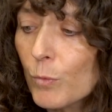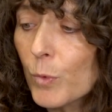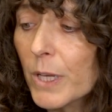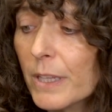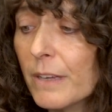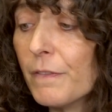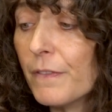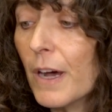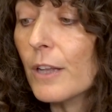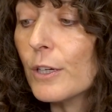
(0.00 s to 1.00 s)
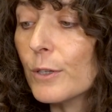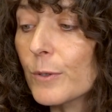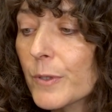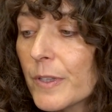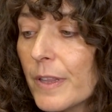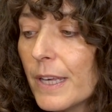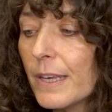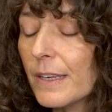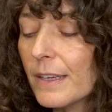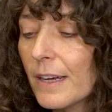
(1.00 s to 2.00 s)
really follows
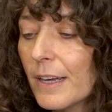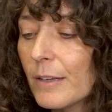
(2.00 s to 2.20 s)
the